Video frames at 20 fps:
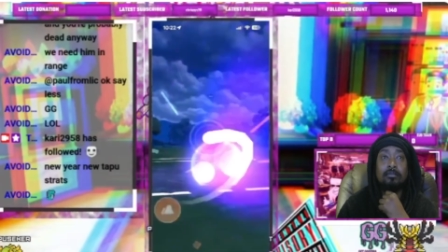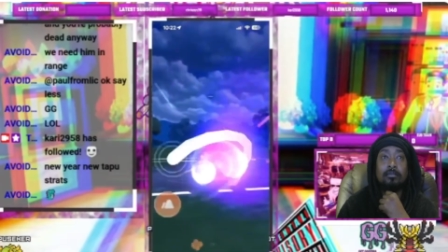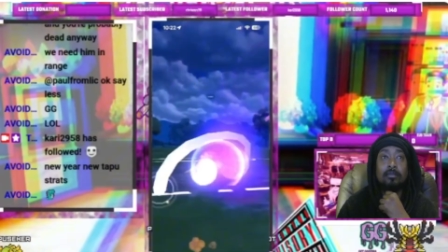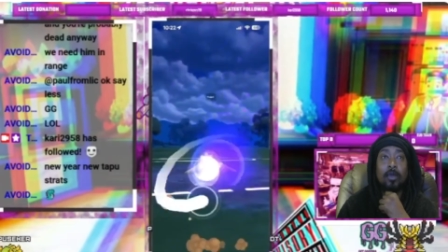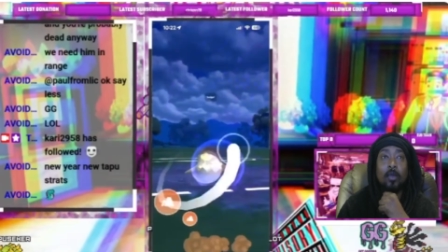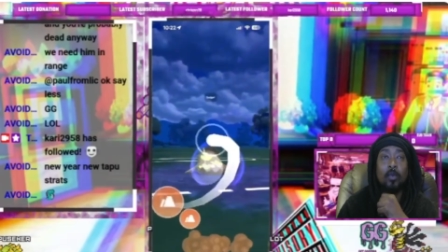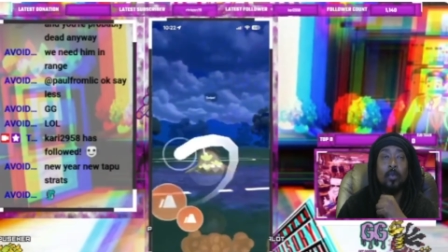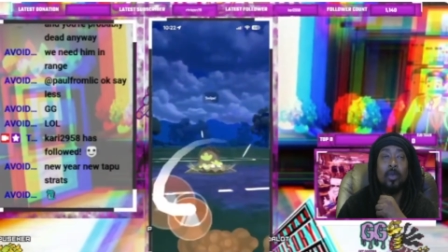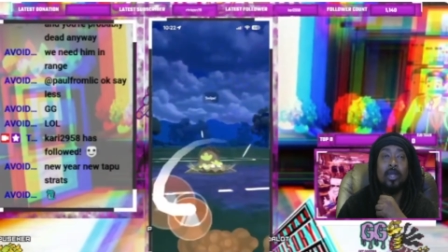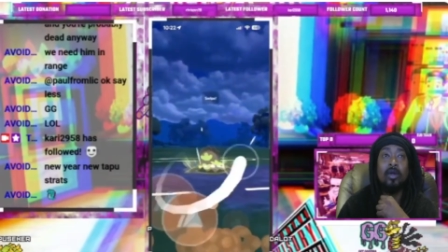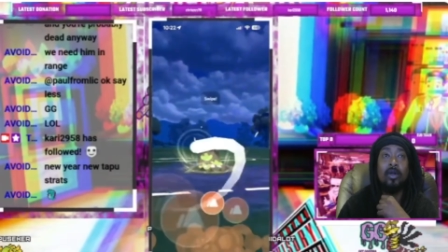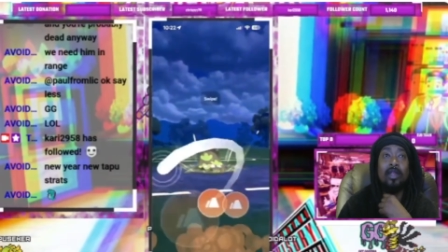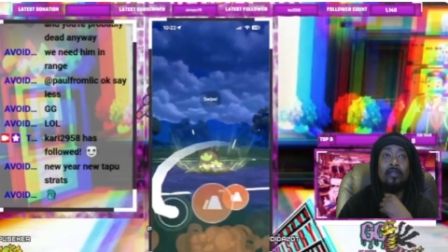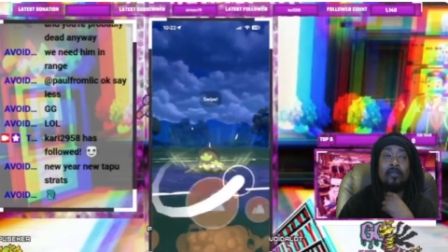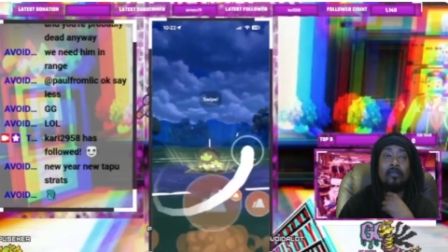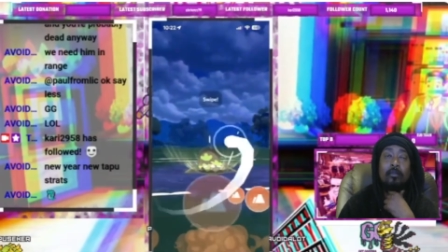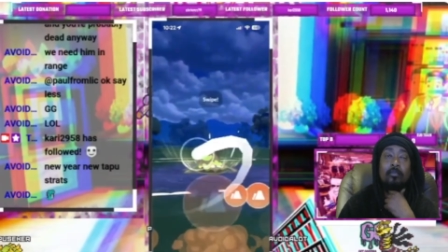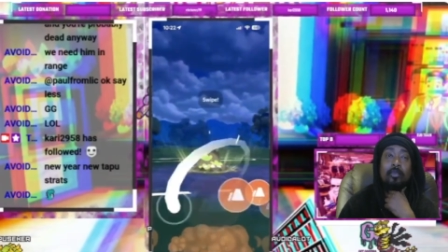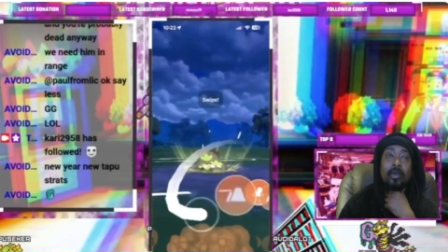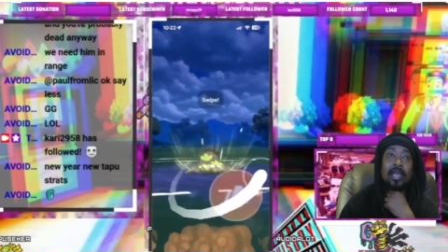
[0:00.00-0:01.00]
We don't
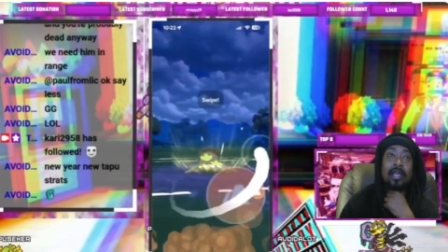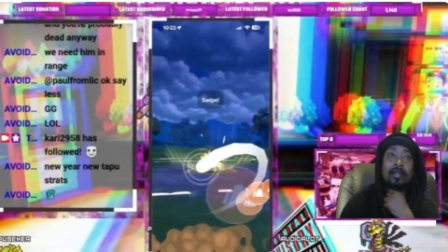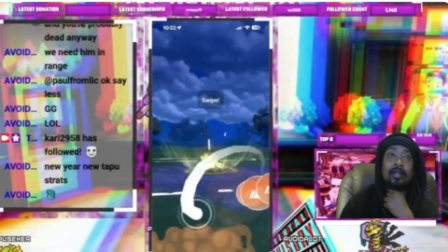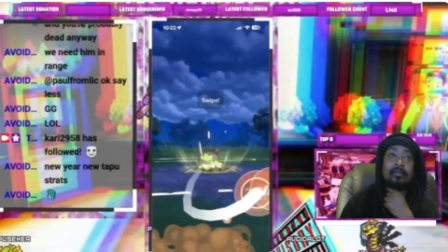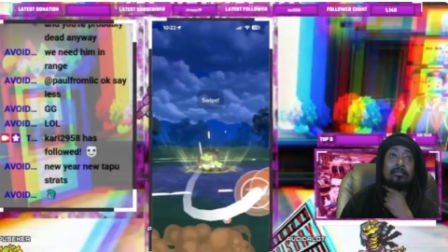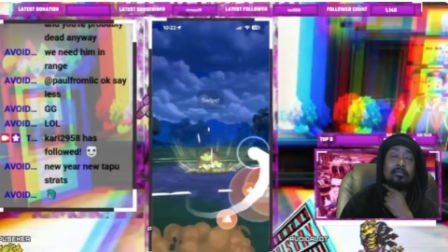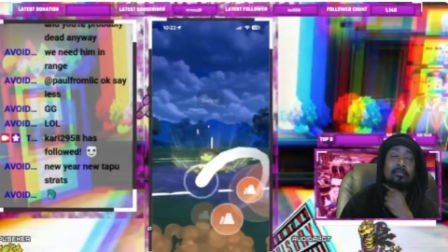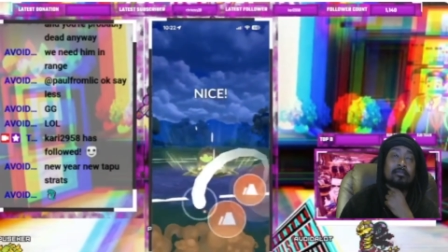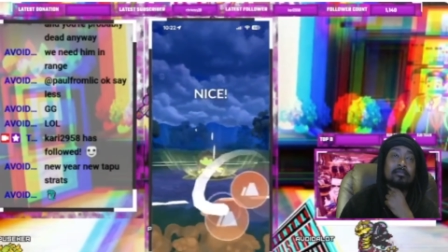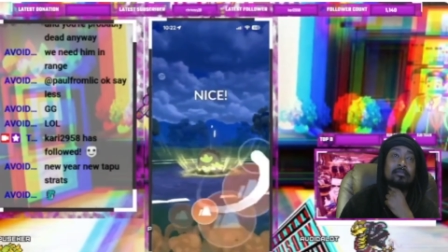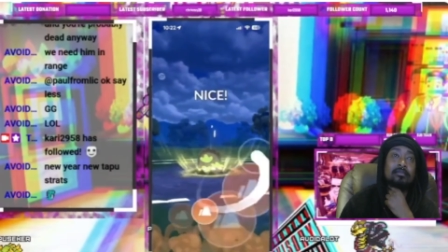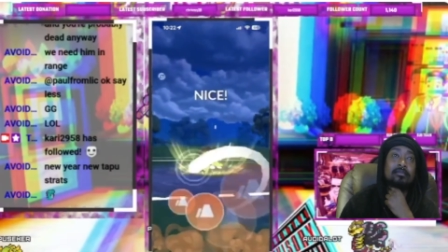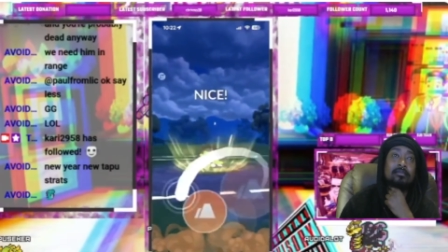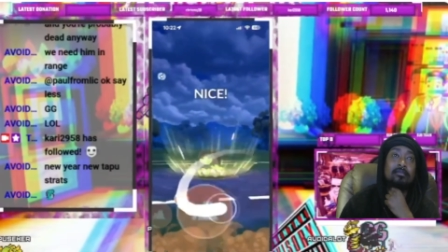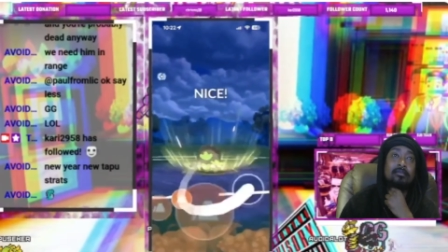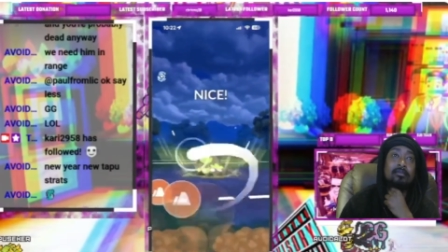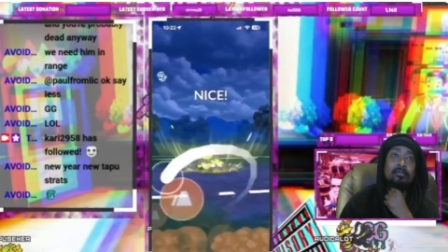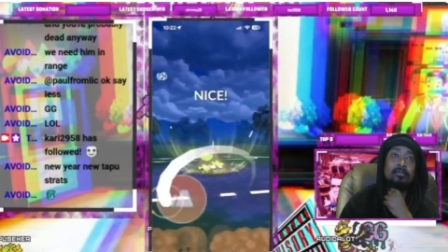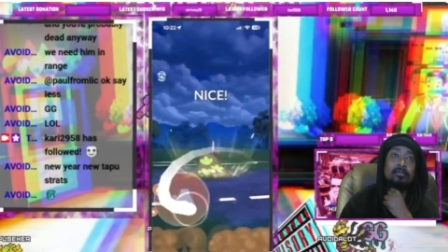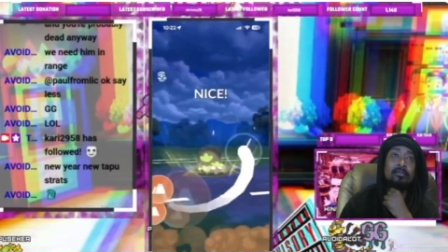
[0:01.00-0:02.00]
even bait.
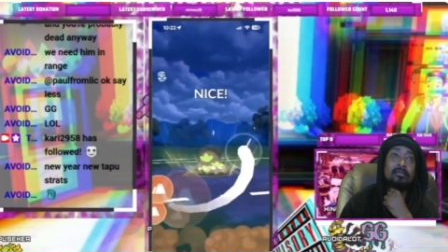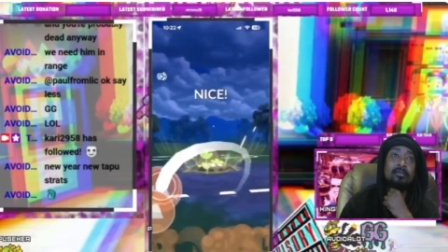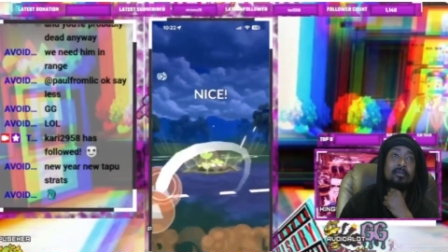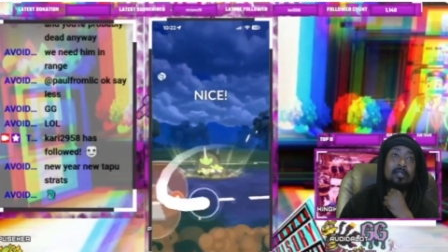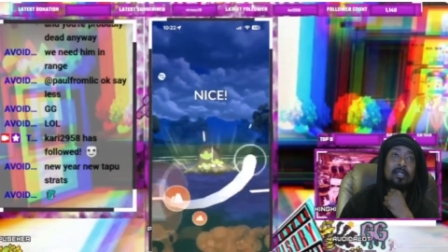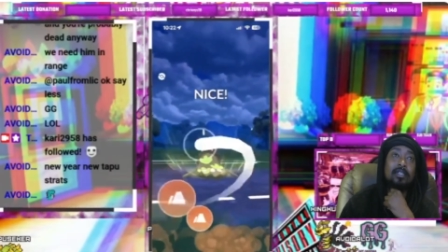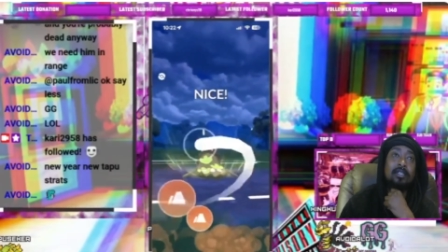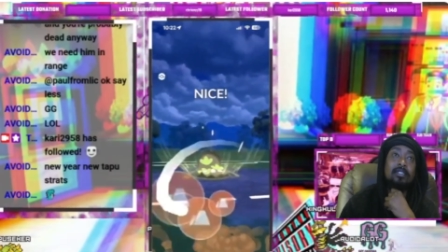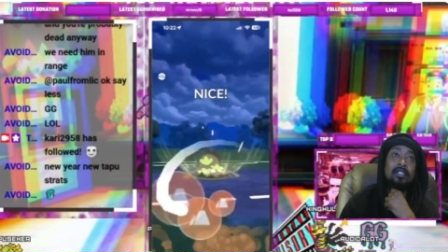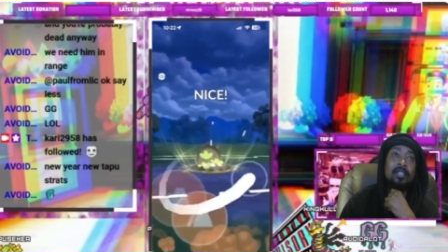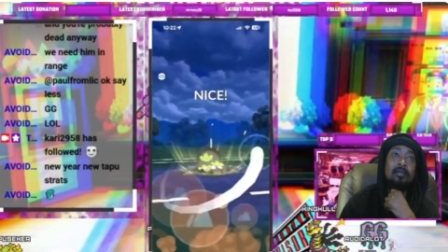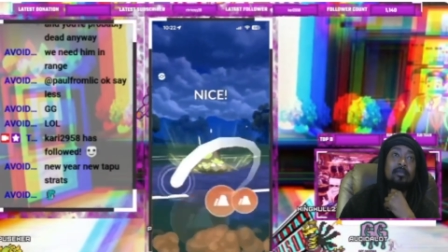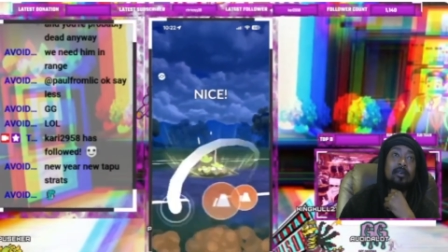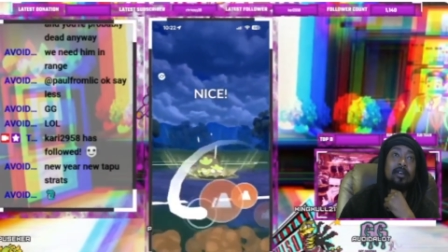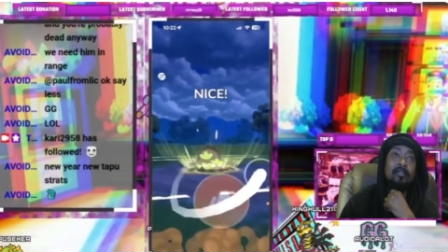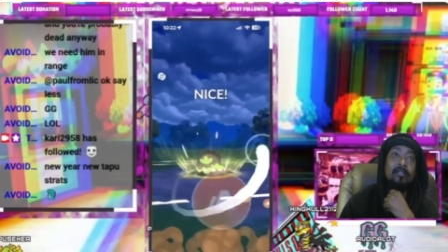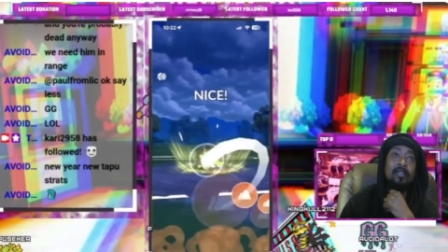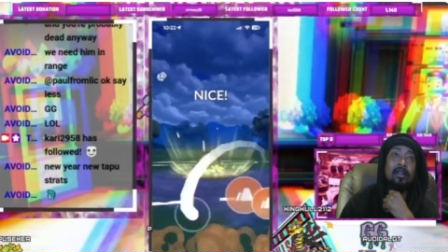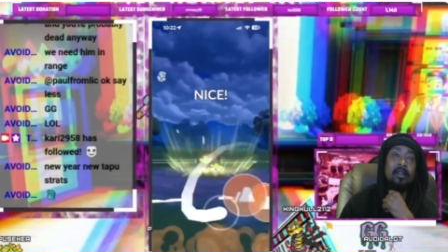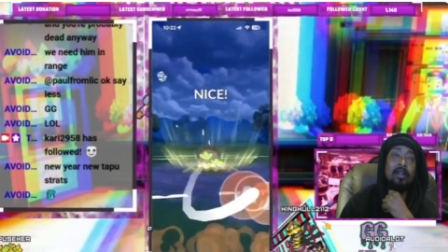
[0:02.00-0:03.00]
They're
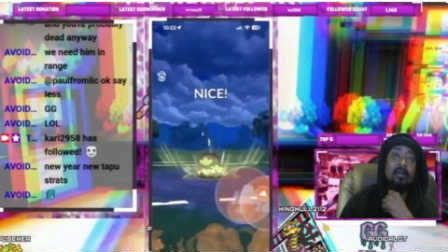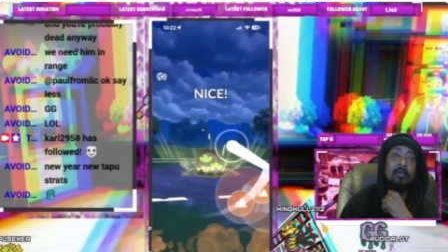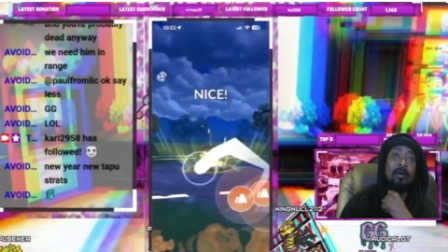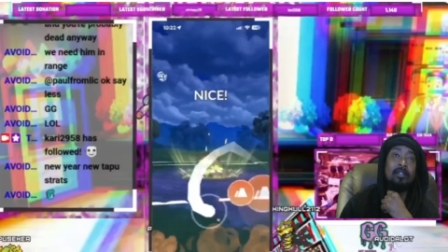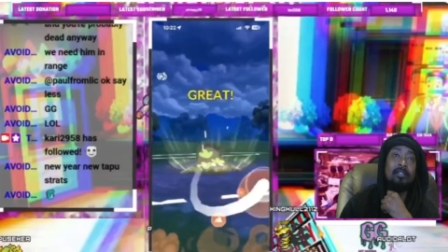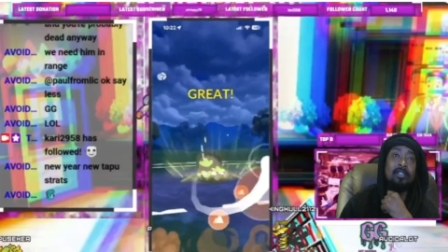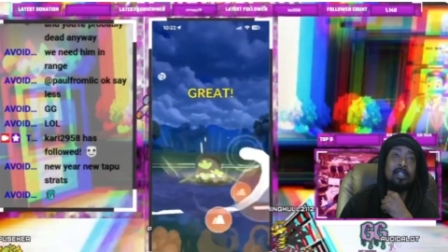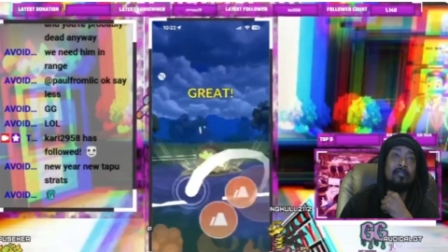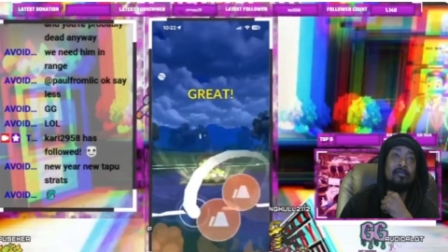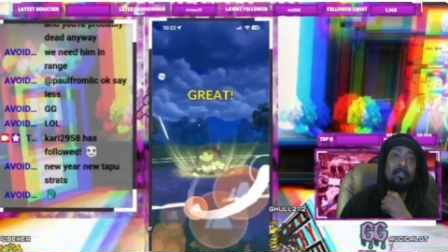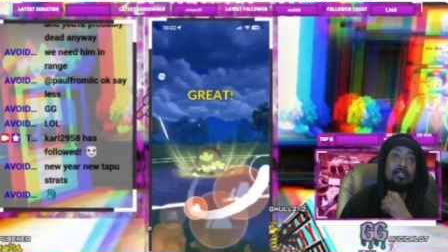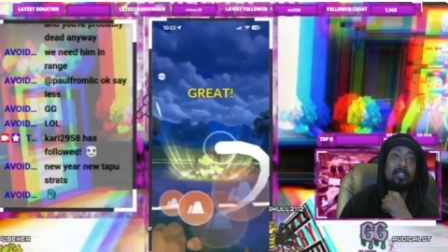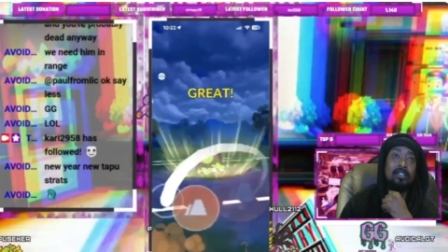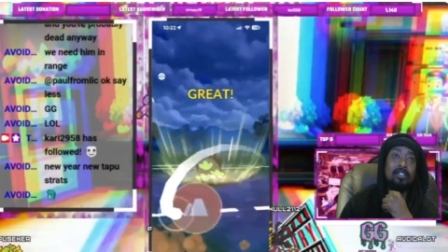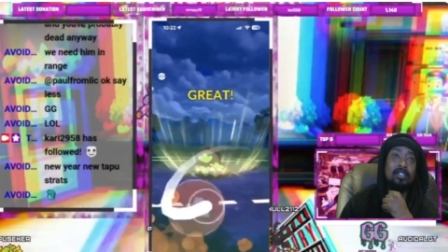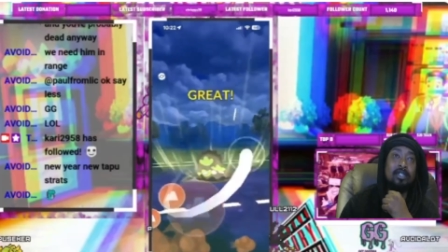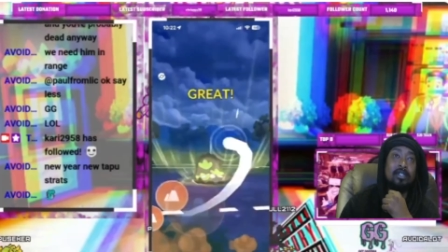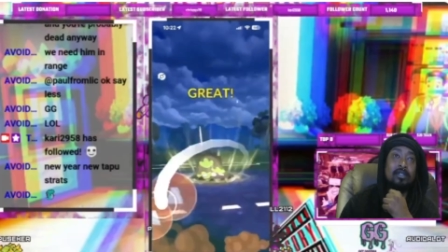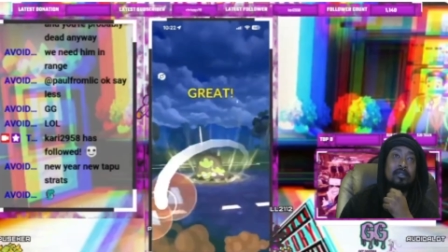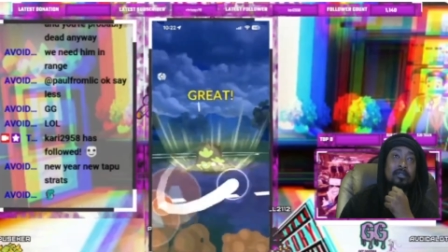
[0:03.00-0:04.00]
debuffed. They're about to give us a
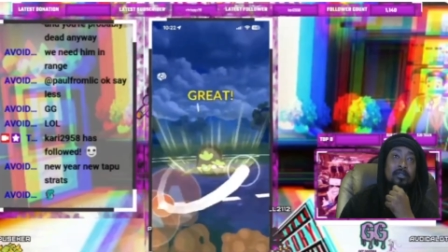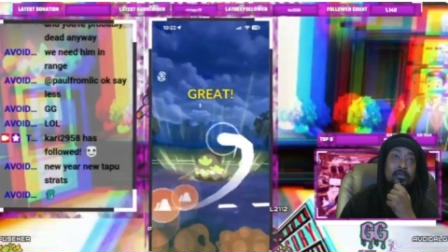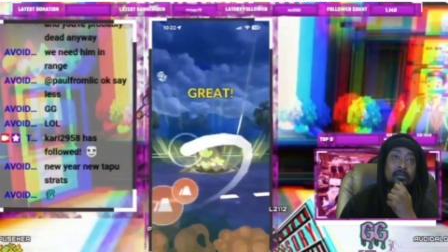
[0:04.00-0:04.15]
shield,